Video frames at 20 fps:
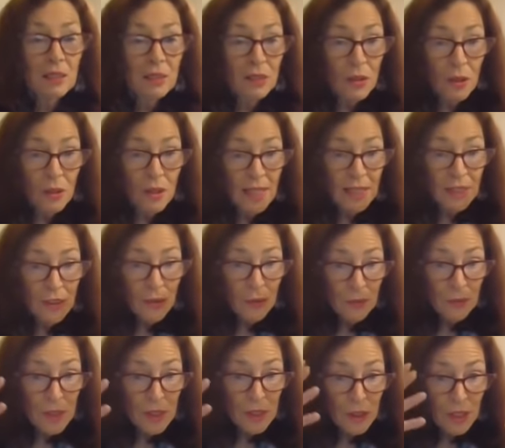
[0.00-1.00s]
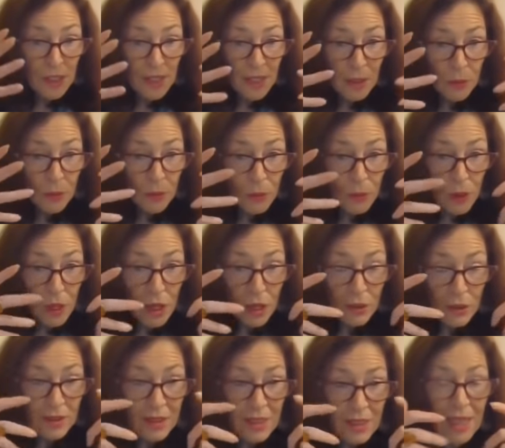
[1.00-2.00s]
not let your vision get all
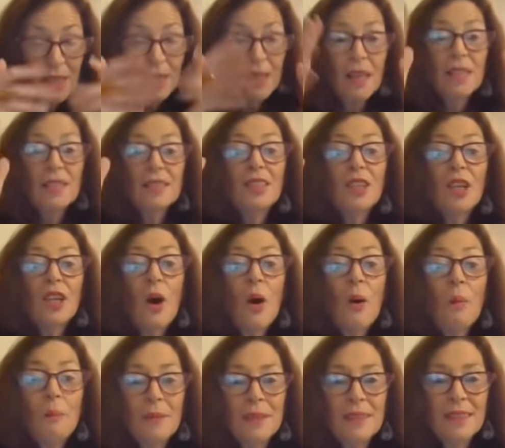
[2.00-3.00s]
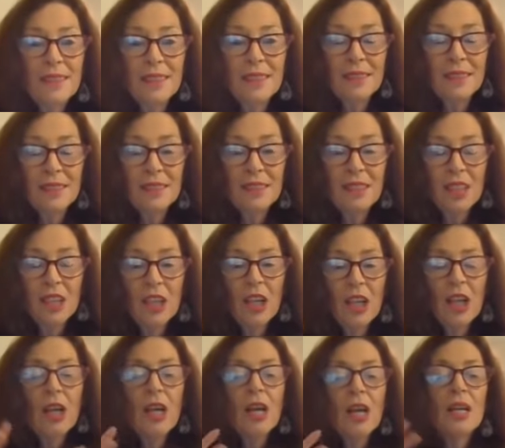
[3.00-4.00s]
closed in. It's the opposite.
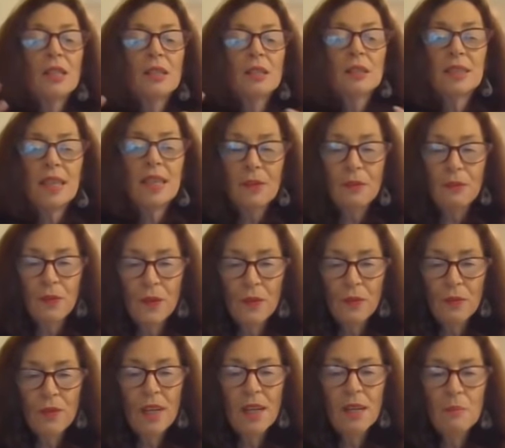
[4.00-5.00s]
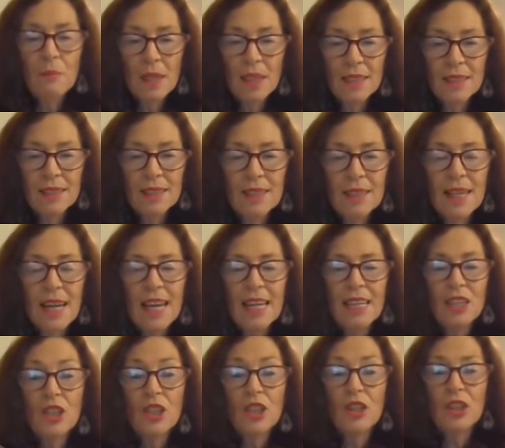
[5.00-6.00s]
Take 15 minutes a day
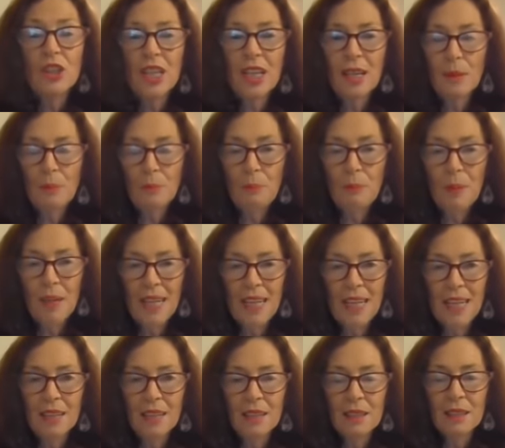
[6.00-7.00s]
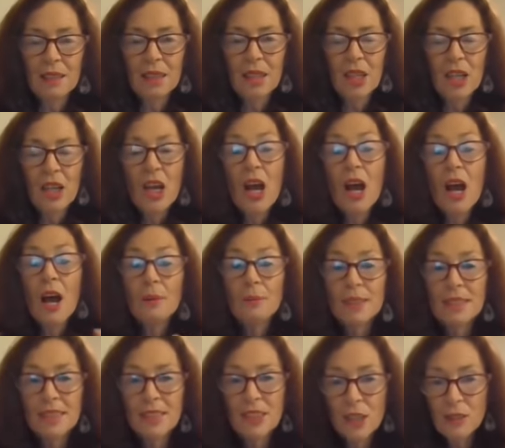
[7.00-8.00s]
to think big. I'm a
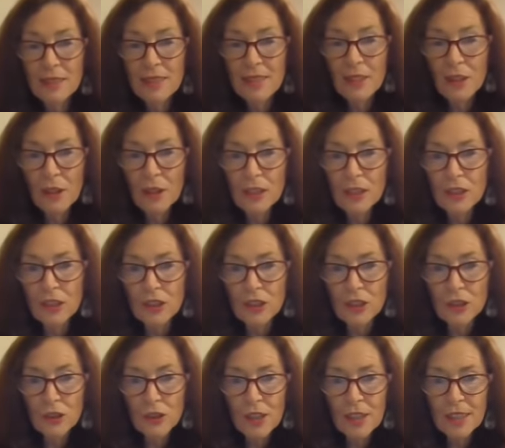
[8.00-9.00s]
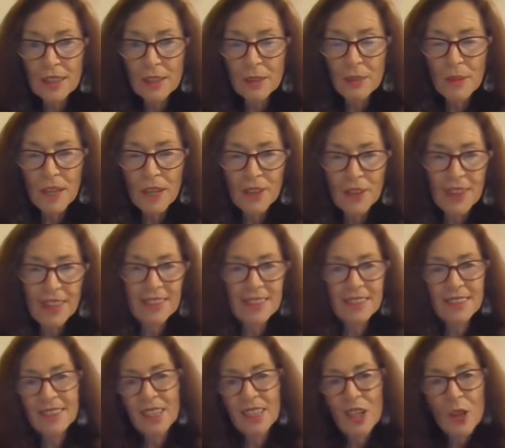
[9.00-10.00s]
sociologist, trust me on
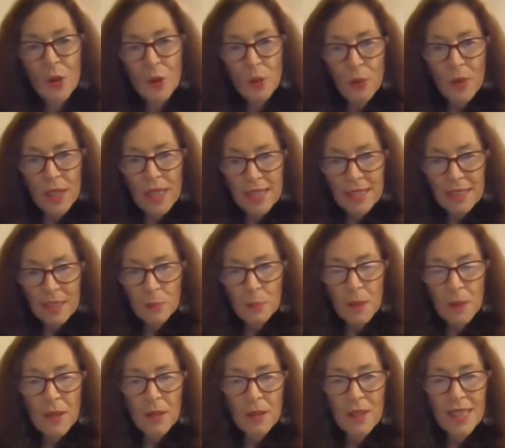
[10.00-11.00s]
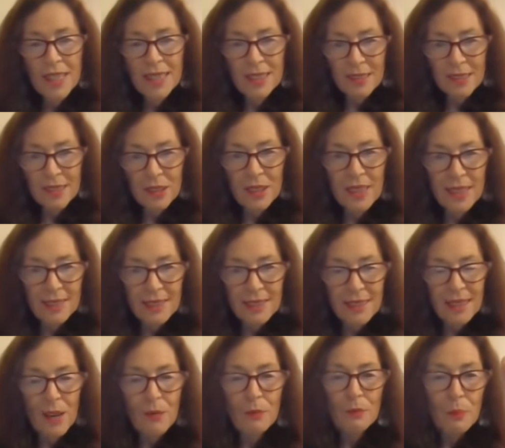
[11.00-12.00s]
this. We experience this
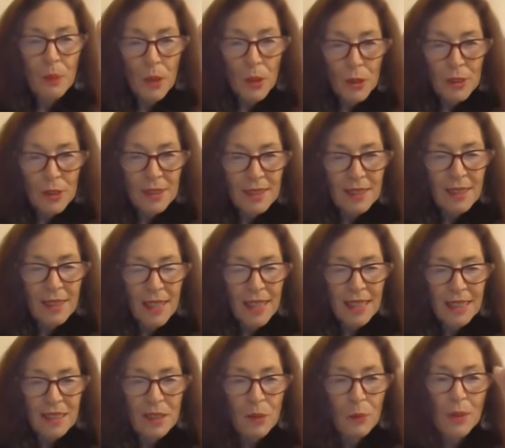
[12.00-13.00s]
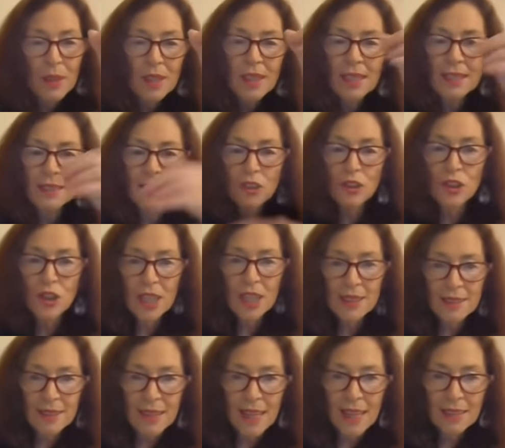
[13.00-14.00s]
stuff personally. So we think it's
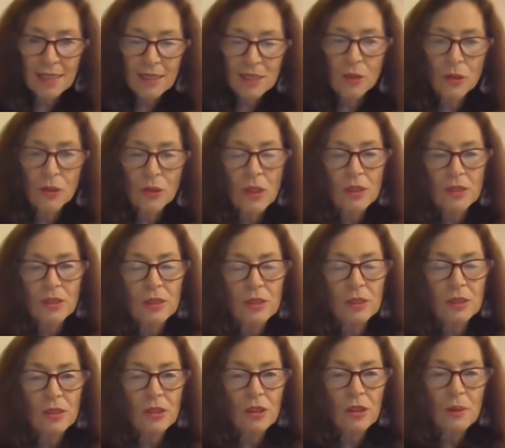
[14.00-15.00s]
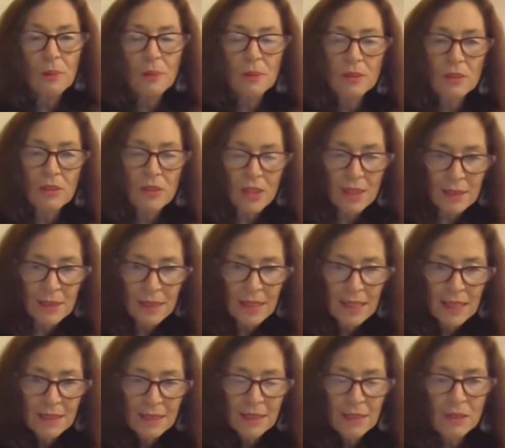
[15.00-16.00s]
just us who's lost the job and just
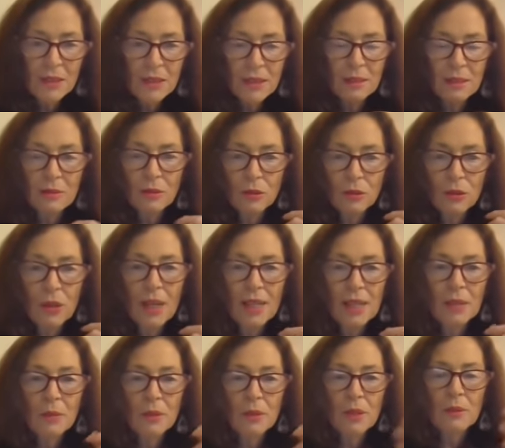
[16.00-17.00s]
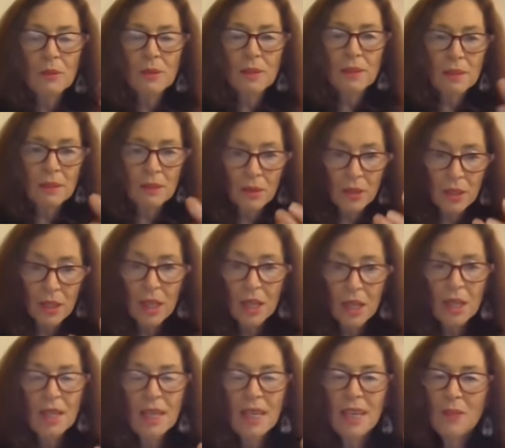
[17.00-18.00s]
us who's struggling with the rent.
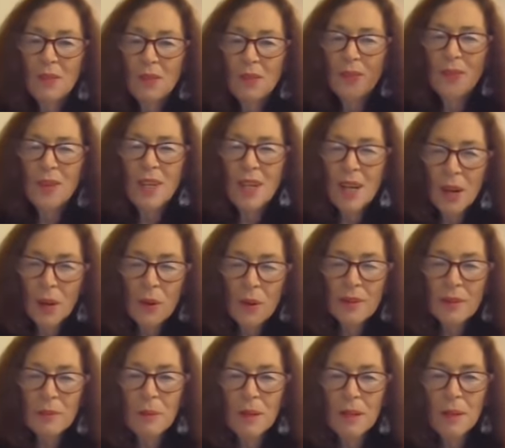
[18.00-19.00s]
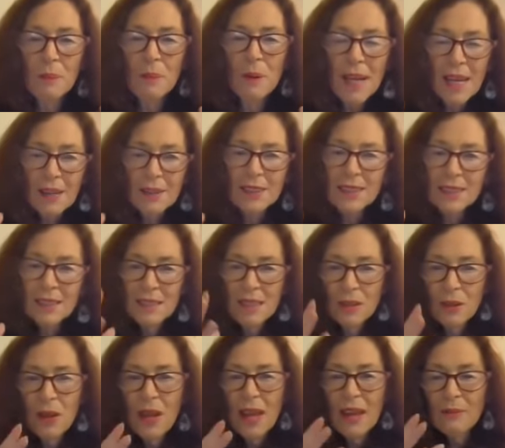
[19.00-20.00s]
Even if you know other people are, it's
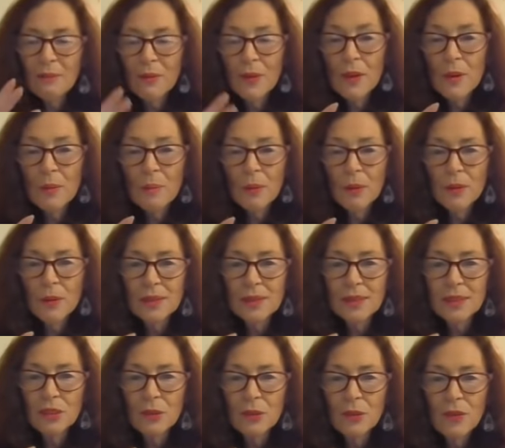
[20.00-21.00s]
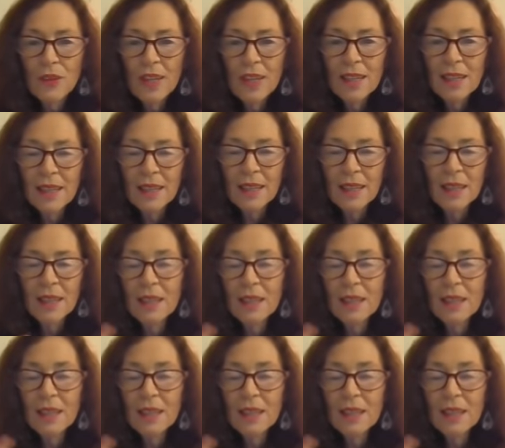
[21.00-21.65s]
still that very personal feeling.